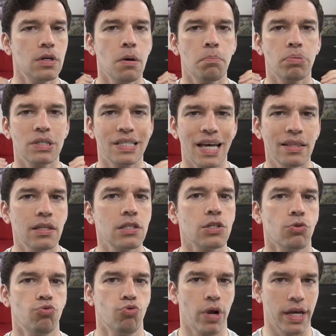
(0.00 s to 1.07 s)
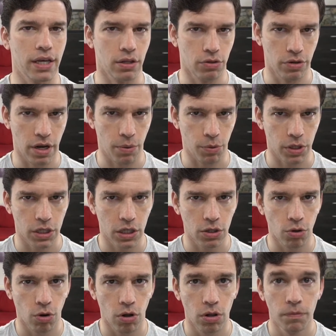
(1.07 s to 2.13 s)
Pretend it's a regular networking
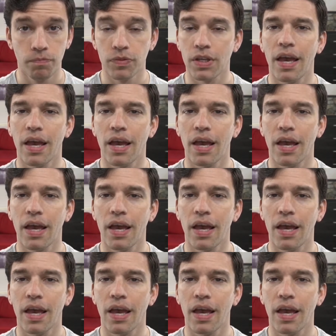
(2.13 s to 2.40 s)
call.